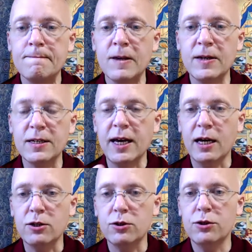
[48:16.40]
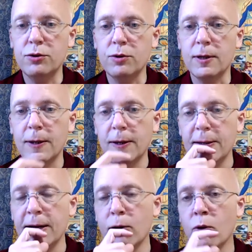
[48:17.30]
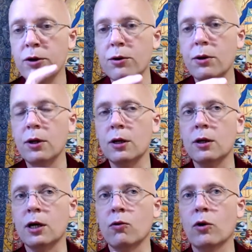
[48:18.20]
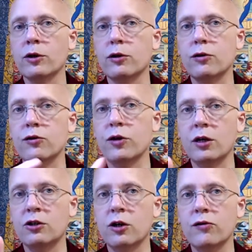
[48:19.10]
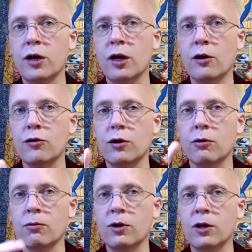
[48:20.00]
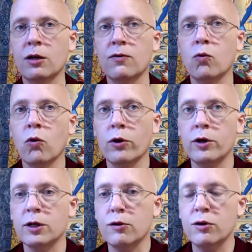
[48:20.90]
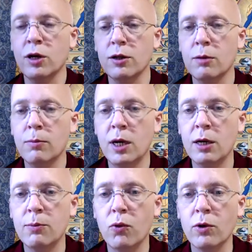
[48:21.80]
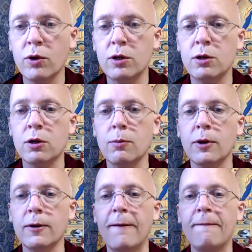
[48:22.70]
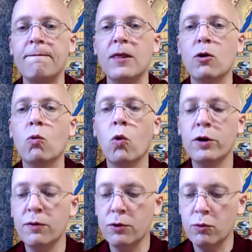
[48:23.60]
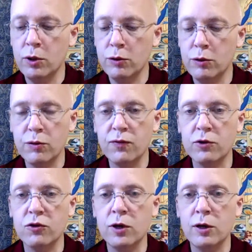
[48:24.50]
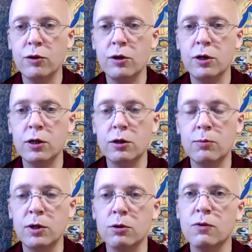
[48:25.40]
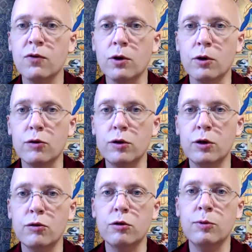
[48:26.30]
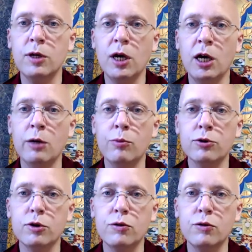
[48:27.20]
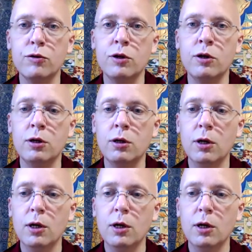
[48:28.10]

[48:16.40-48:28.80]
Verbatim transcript: and get to actually doing it. Now, one other thing that I want to say, just as a kind of warning, it's not the main point here, but one of the reasons for translating into metered verse is to be able to sing